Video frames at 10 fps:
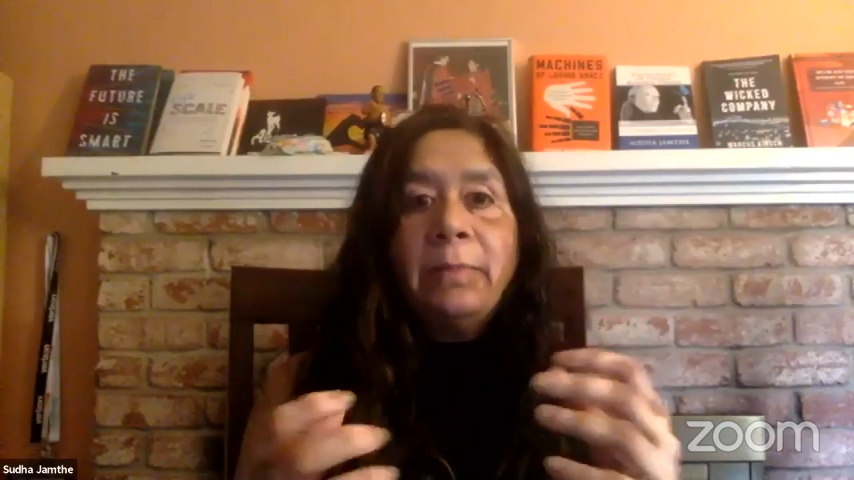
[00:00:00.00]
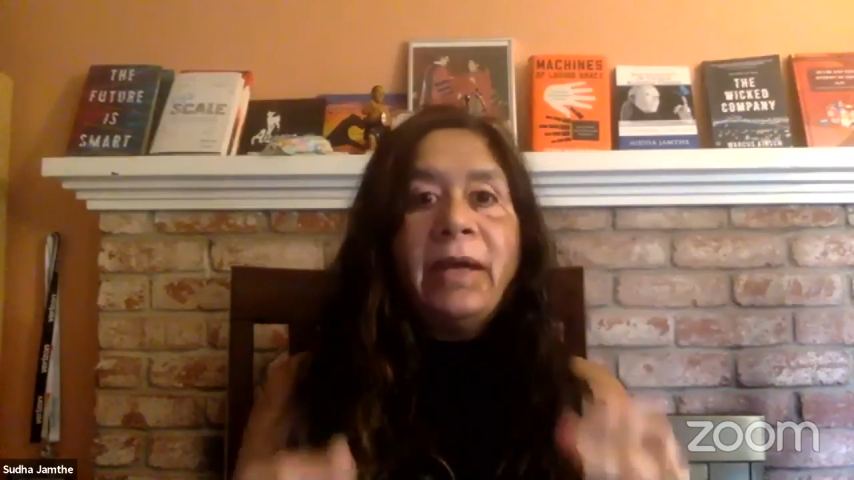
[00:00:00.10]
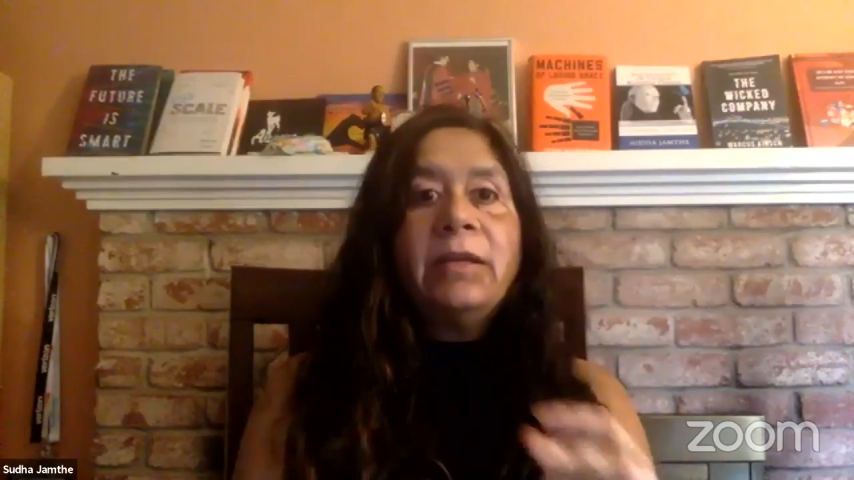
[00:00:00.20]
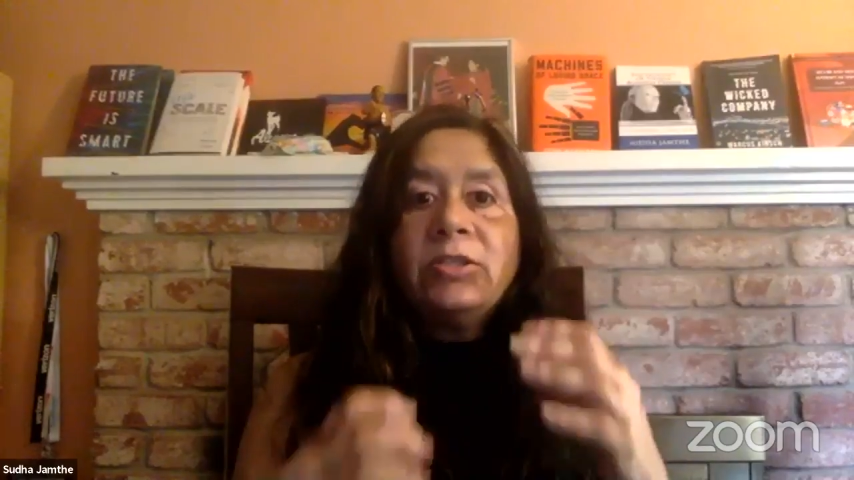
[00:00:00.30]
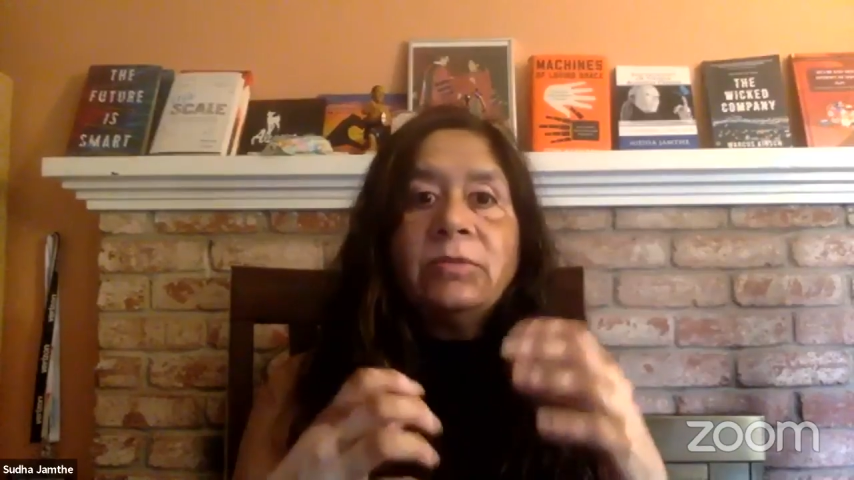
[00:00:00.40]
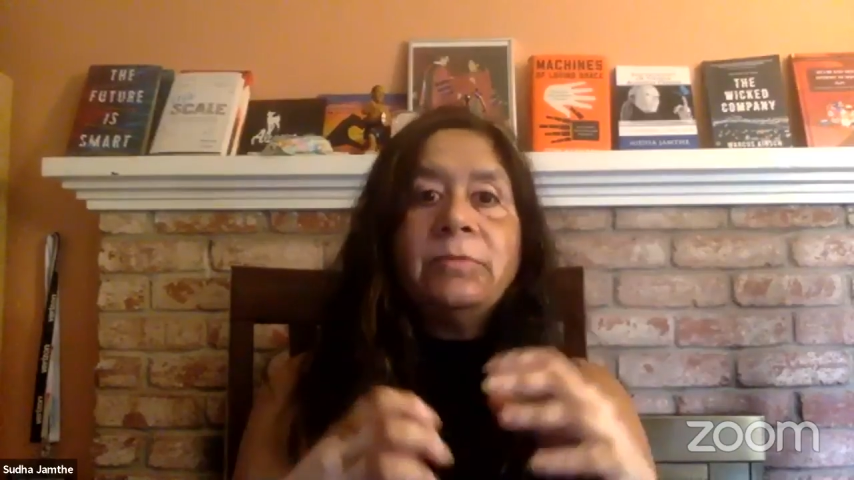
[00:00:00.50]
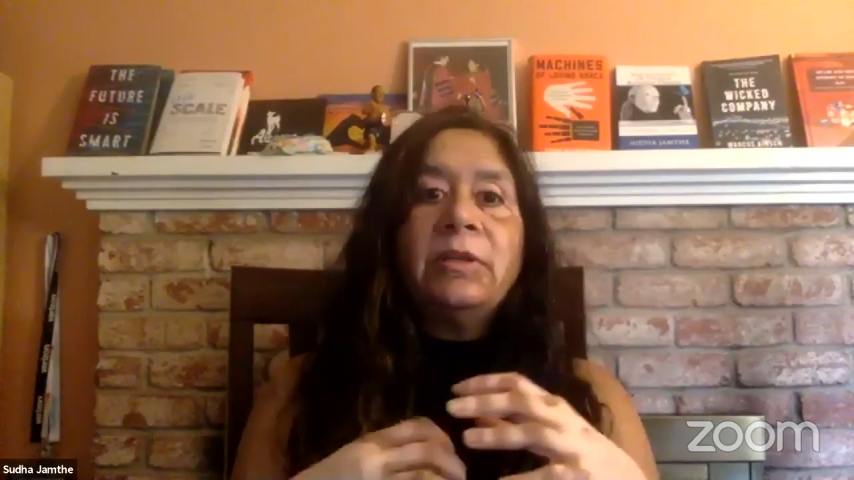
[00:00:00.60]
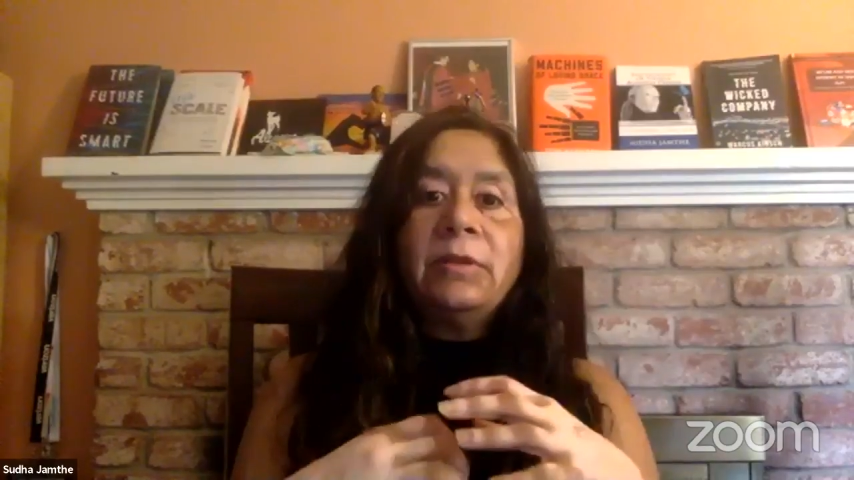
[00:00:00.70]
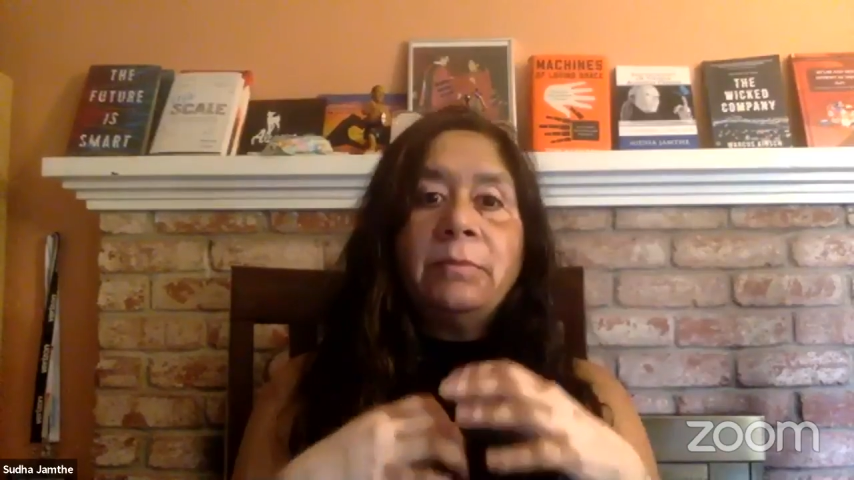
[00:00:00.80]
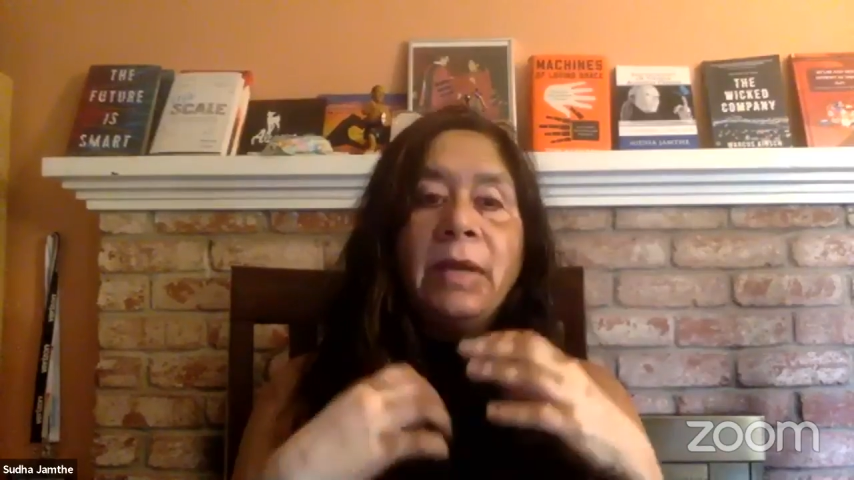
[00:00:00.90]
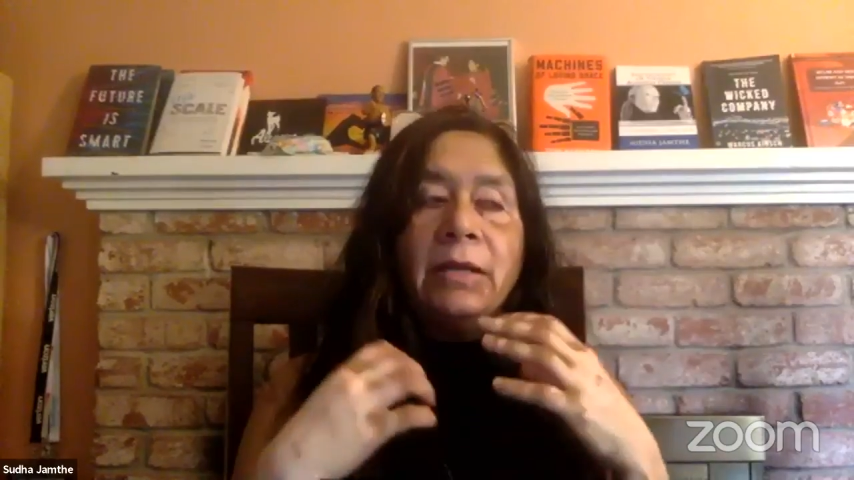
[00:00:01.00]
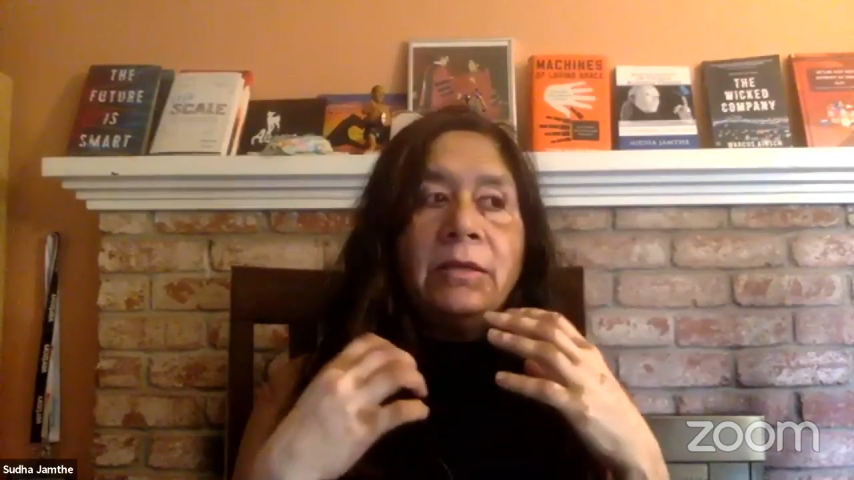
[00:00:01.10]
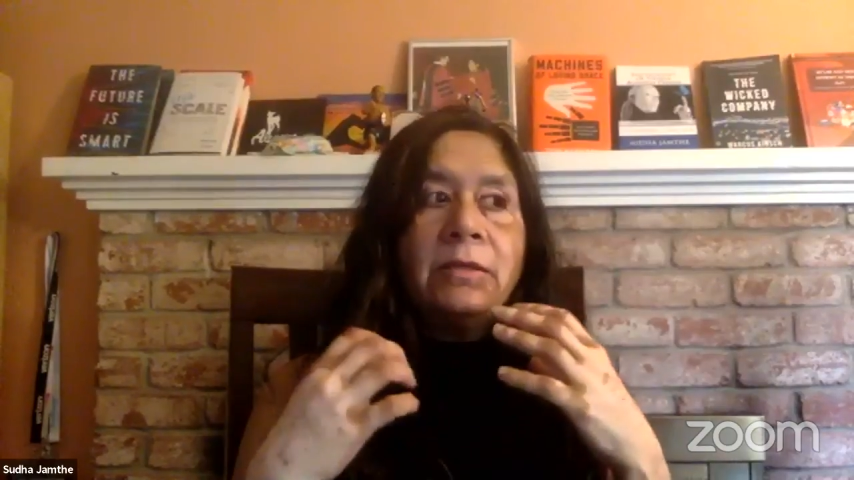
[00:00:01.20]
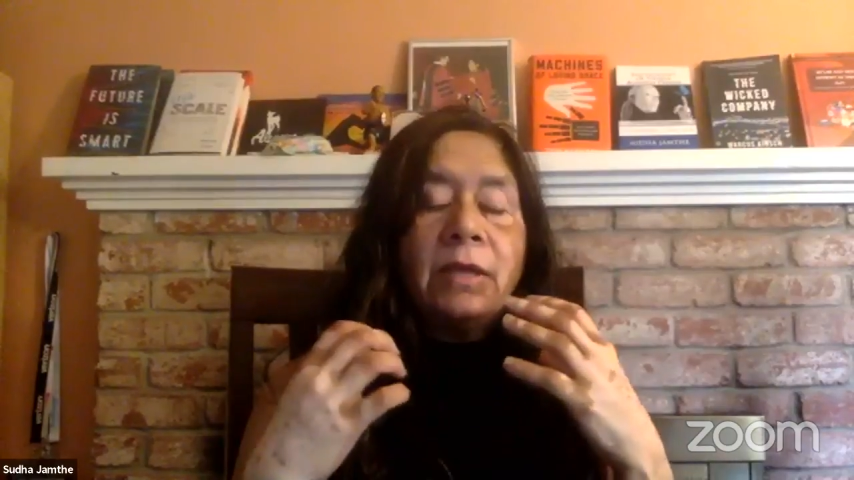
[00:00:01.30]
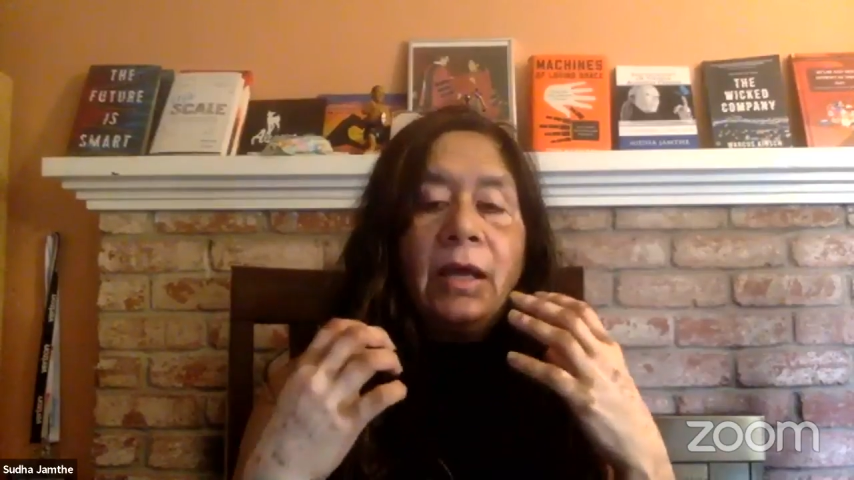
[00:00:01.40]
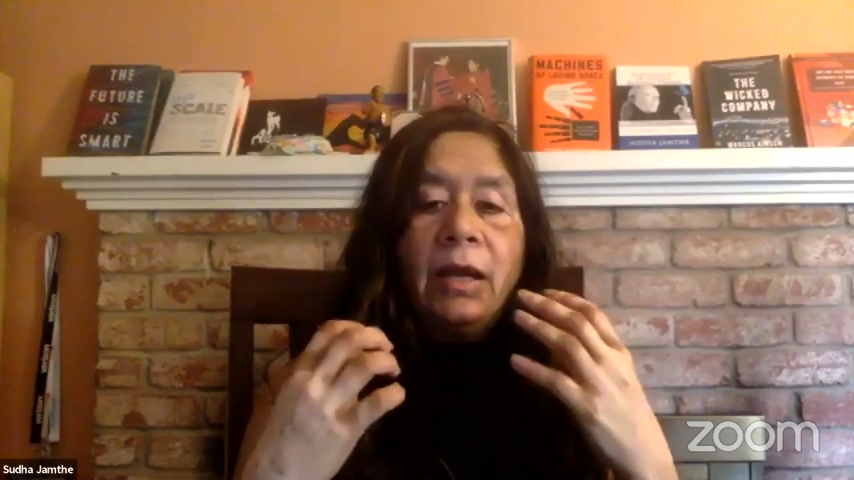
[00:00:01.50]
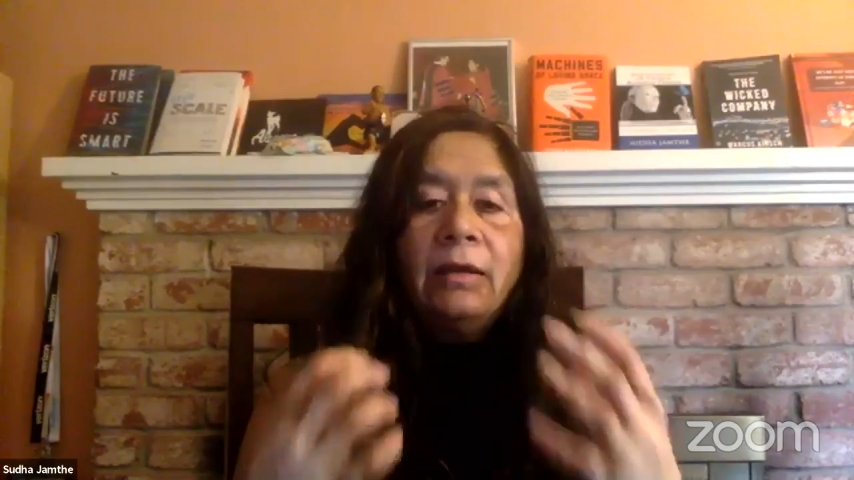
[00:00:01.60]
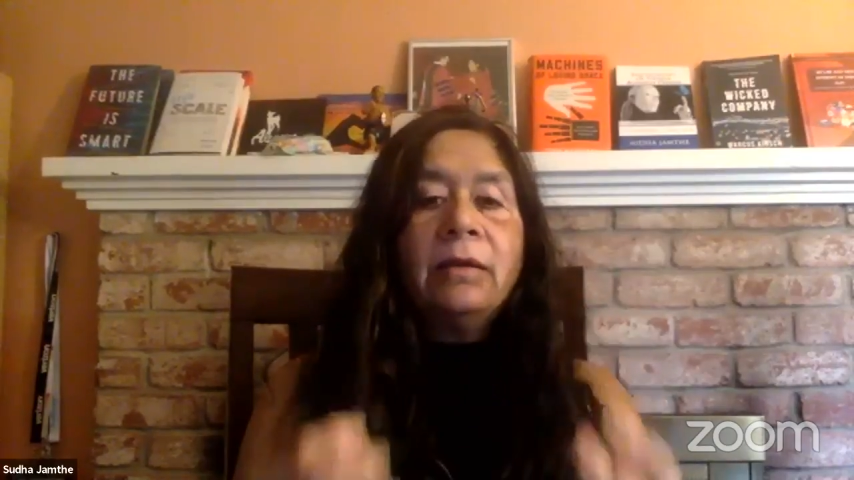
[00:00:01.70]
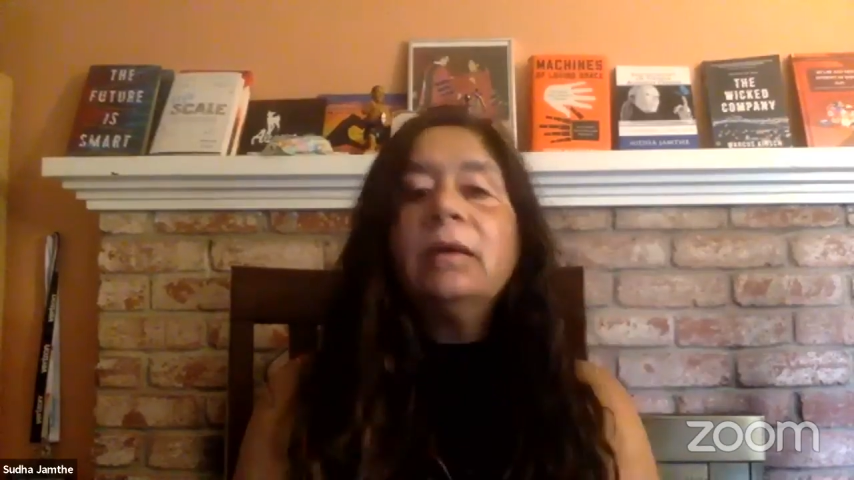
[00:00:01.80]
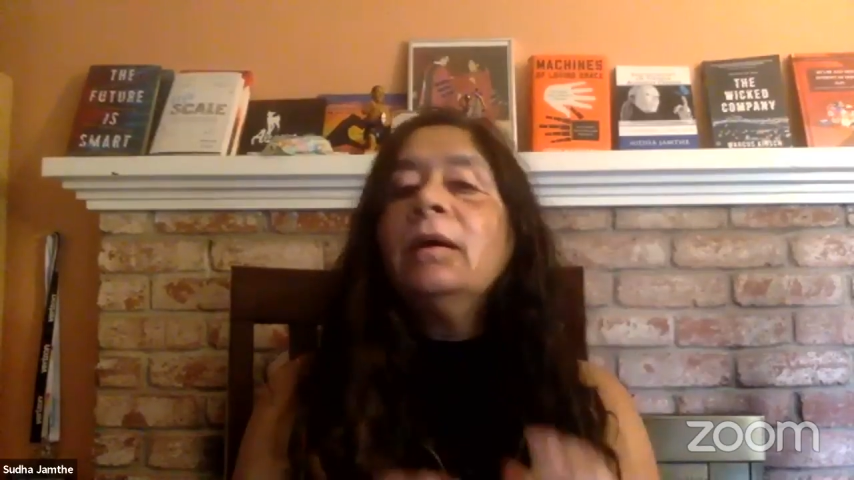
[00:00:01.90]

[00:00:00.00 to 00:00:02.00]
management, and